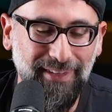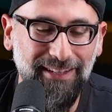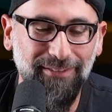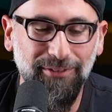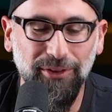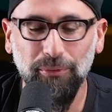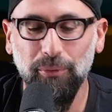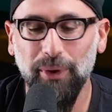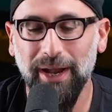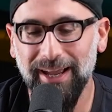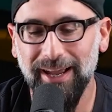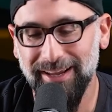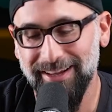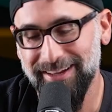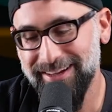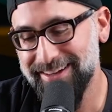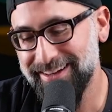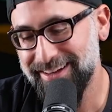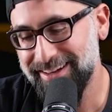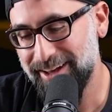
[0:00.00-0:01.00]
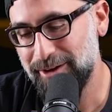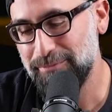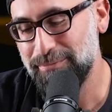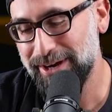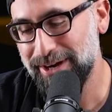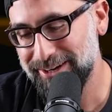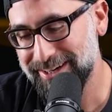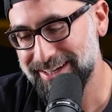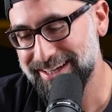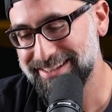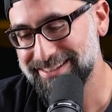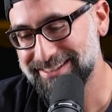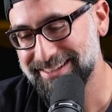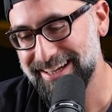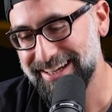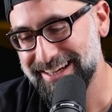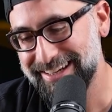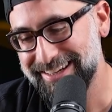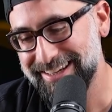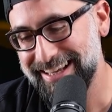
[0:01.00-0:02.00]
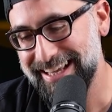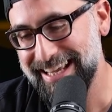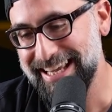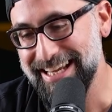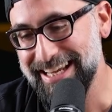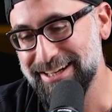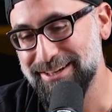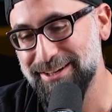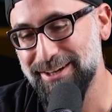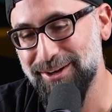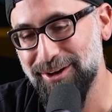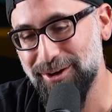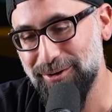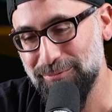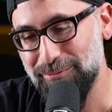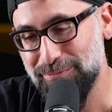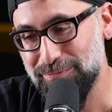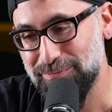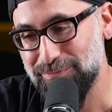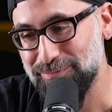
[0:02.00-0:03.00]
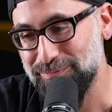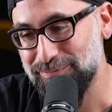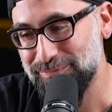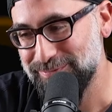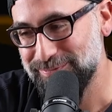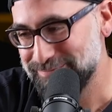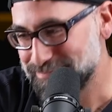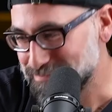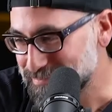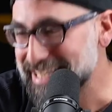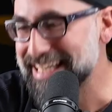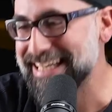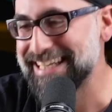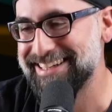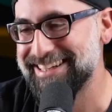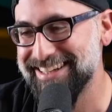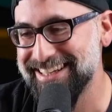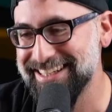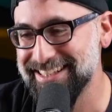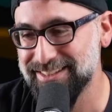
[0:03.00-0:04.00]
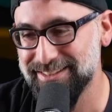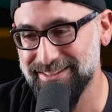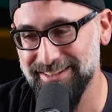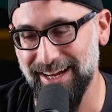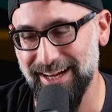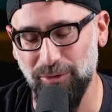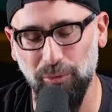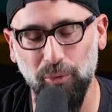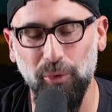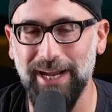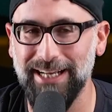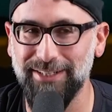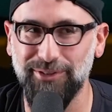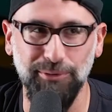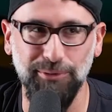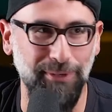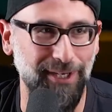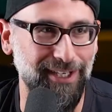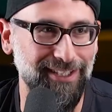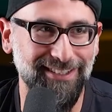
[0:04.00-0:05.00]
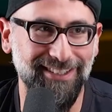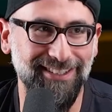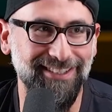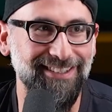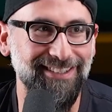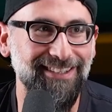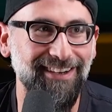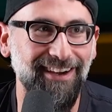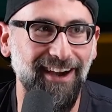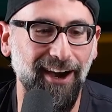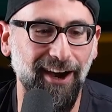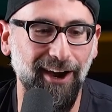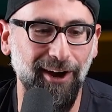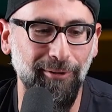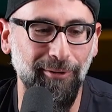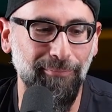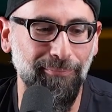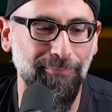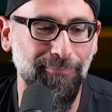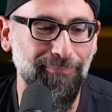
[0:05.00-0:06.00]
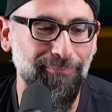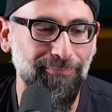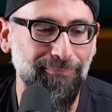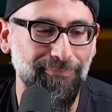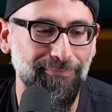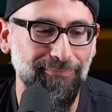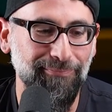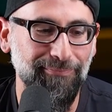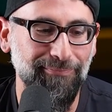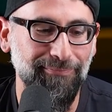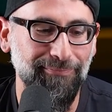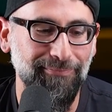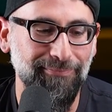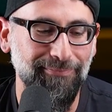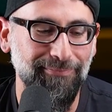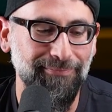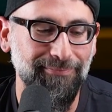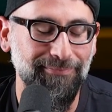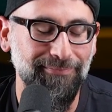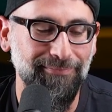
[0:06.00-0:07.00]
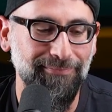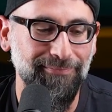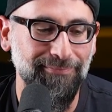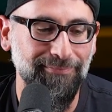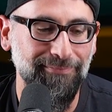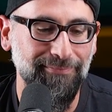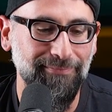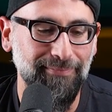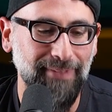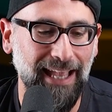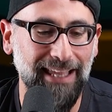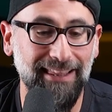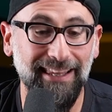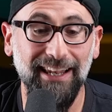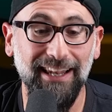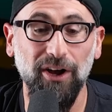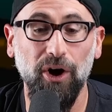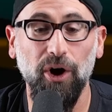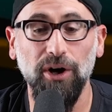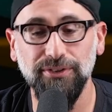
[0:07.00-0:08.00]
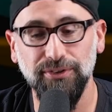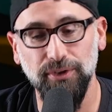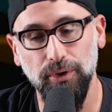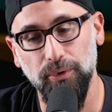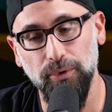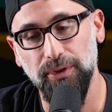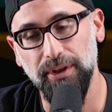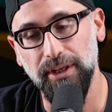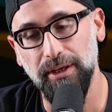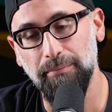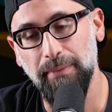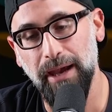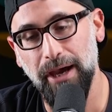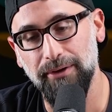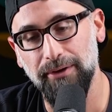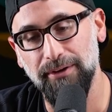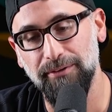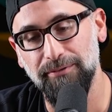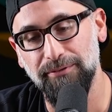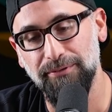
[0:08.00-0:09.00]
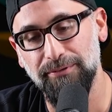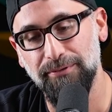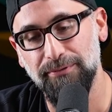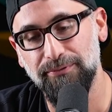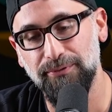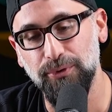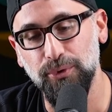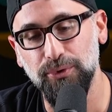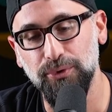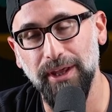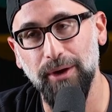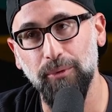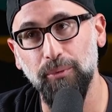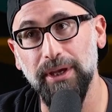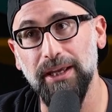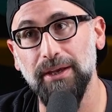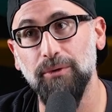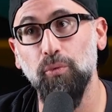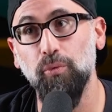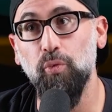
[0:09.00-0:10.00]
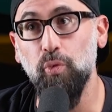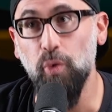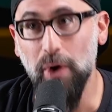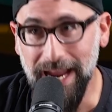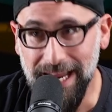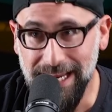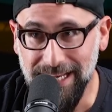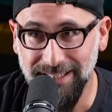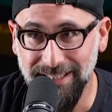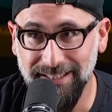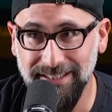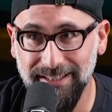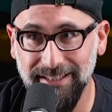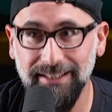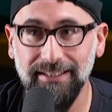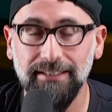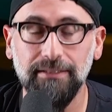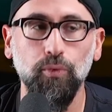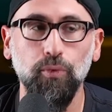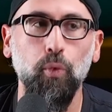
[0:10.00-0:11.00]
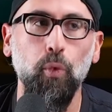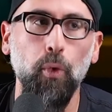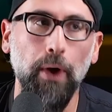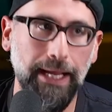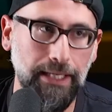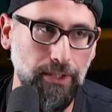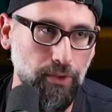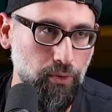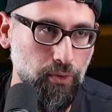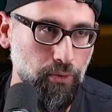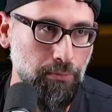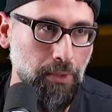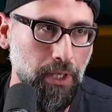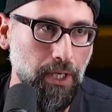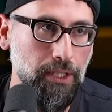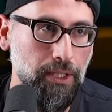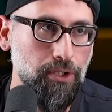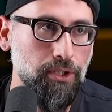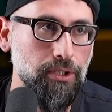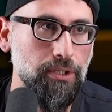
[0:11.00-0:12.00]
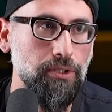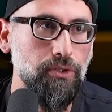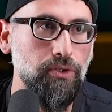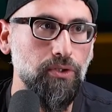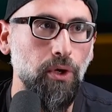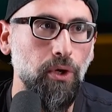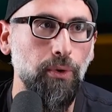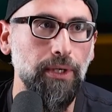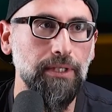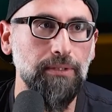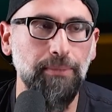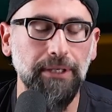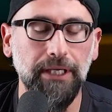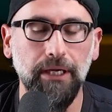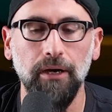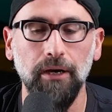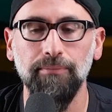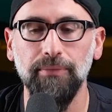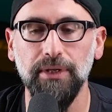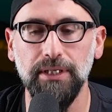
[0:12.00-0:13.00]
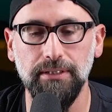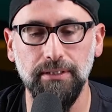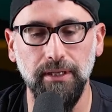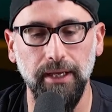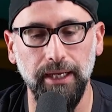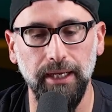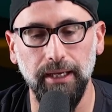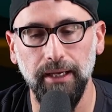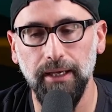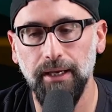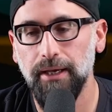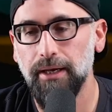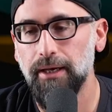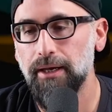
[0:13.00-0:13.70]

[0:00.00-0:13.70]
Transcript: way Americans like eat meat is like way too much. And then also the amount of food that we waste is way too much. So it's become this like